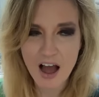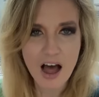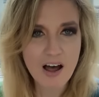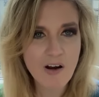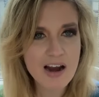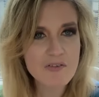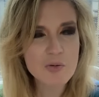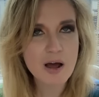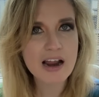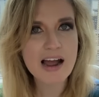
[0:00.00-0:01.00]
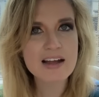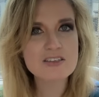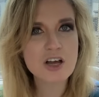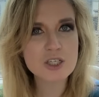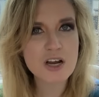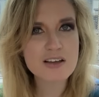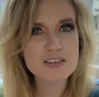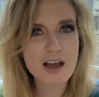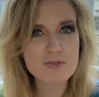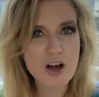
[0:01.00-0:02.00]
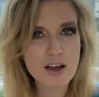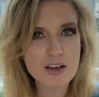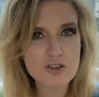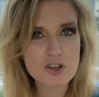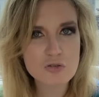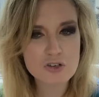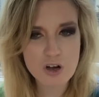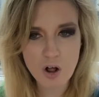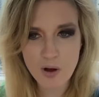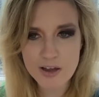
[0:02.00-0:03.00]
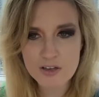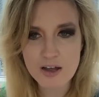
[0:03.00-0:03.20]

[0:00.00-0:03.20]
All right, everybody. I had such a nice time talking to you as always.